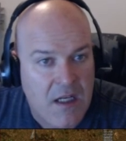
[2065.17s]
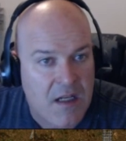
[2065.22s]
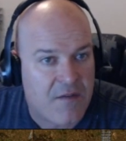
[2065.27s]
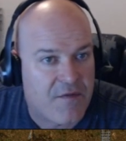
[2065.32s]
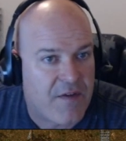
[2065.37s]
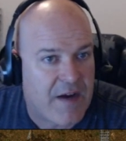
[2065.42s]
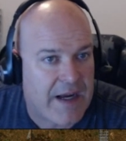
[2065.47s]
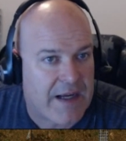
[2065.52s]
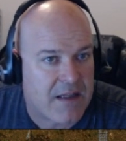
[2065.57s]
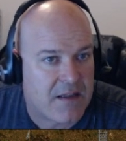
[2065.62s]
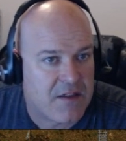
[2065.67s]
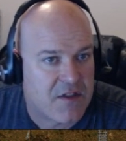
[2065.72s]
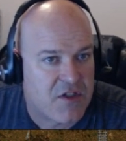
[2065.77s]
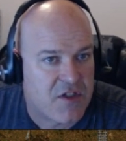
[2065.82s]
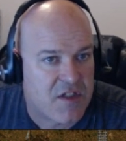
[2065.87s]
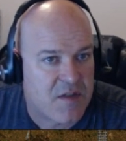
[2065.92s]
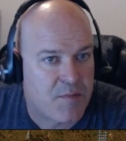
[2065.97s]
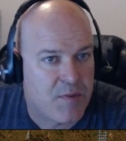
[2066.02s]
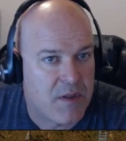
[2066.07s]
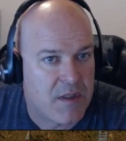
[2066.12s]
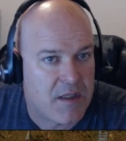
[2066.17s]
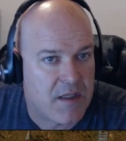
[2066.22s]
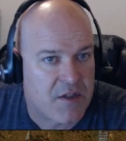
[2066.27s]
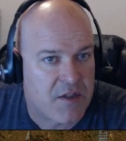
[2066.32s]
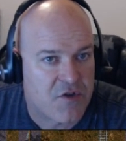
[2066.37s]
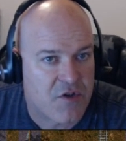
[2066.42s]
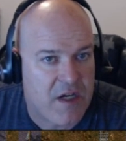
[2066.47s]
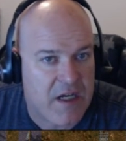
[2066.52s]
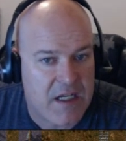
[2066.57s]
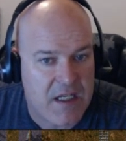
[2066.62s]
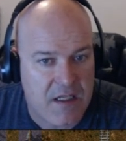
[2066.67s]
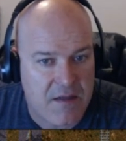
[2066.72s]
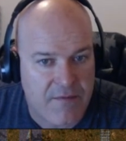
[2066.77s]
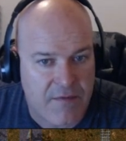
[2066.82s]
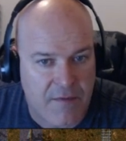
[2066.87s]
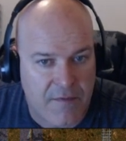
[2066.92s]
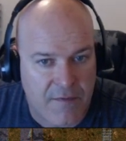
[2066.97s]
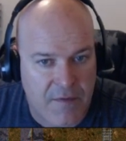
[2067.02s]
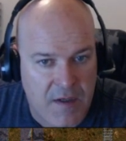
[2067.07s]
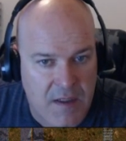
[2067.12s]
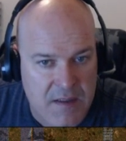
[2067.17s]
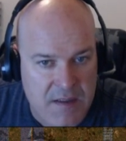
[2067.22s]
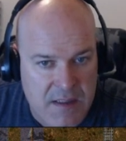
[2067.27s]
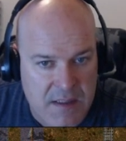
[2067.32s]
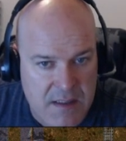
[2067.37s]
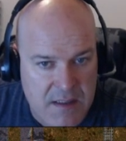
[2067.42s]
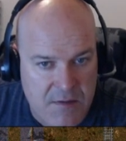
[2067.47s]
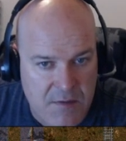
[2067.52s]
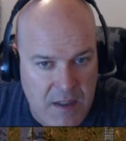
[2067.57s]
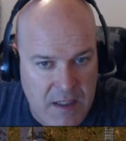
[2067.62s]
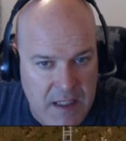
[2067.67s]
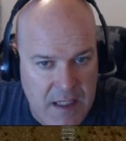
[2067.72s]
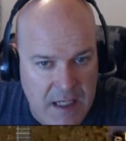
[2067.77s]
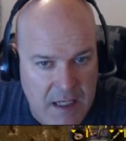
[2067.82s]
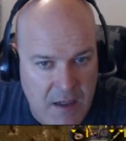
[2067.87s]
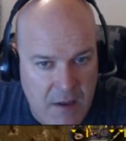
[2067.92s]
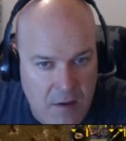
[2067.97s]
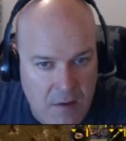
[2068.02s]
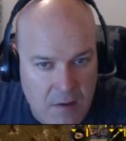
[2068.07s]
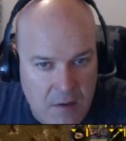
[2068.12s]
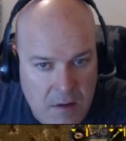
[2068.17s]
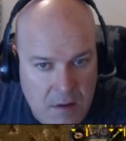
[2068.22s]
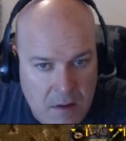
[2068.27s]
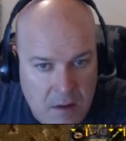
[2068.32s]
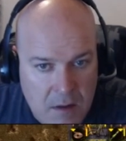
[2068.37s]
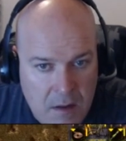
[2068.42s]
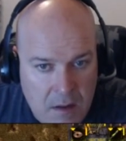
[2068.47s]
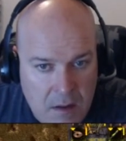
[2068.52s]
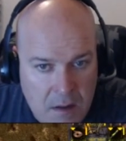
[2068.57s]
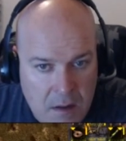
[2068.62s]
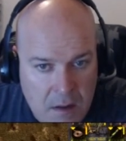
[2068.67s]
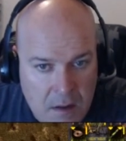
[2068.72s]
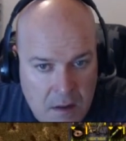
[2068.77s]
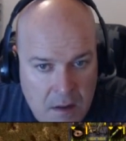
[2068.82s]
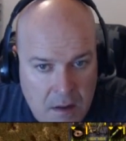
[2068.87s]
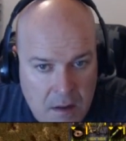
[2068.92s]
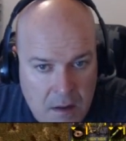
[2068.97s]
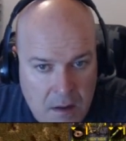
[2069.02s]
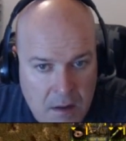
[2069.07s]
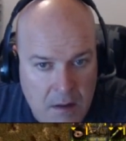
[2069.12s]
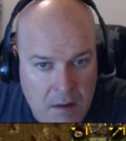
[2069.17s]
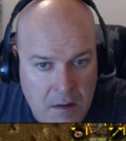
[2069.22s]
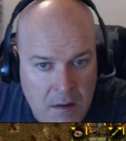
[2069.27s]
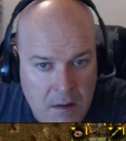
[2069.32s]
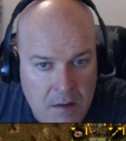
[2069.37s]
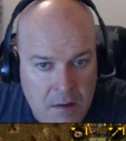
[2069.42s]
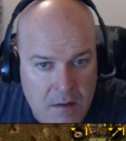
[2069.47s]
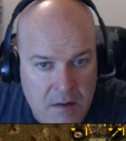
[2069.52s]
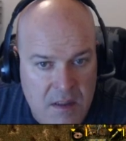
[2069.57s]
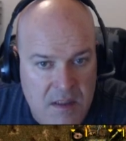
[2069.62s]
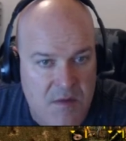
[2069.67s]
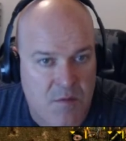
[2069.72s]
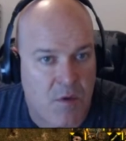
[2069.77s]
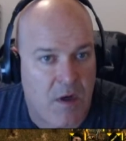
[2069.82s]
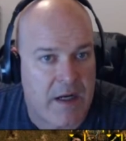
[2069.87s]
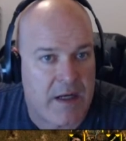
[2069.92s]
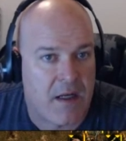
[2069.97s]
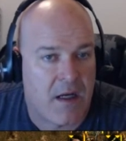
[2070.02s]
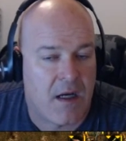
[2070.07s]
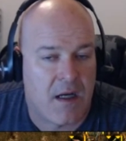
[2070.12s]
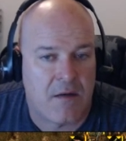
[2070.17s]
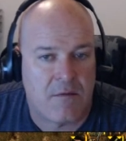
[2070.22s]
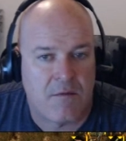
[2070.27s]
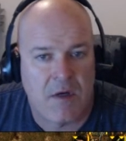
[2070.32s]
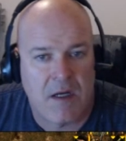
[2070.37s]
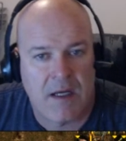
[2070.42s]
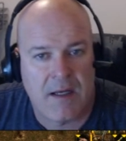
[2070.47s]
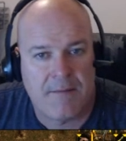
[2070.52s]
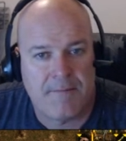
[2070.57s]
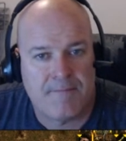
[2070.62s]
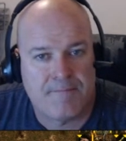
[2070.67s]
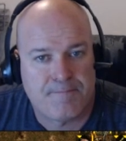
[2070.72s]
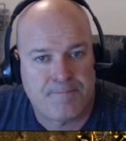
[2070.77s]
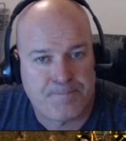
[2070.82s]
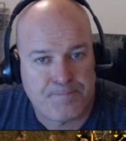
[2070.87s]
In fact, let's just put a train in for funsies right now. Because why not, right?